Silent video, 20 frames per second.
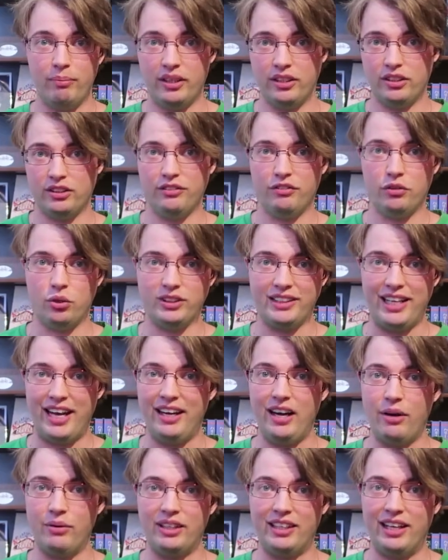because of course
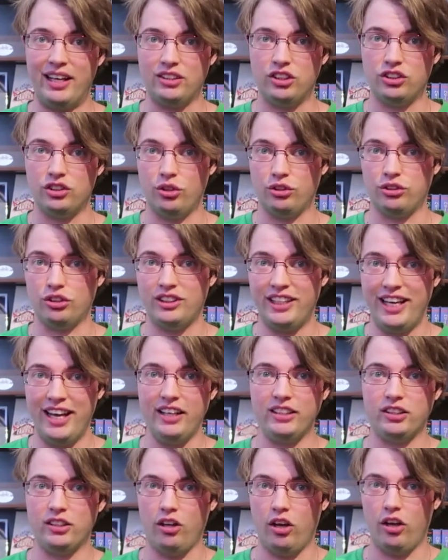8 hour classes also
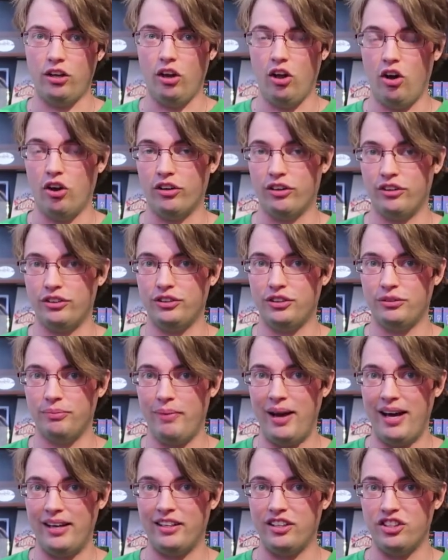takes a lot longer to
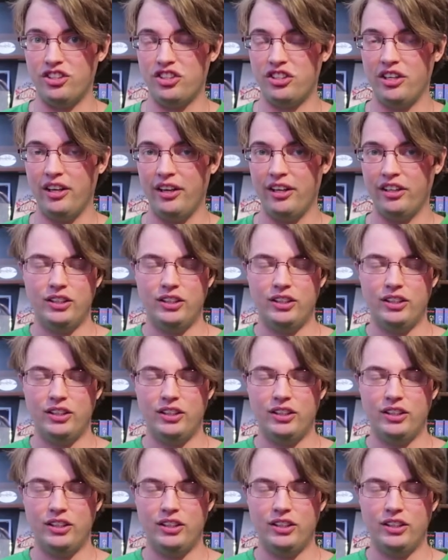manage.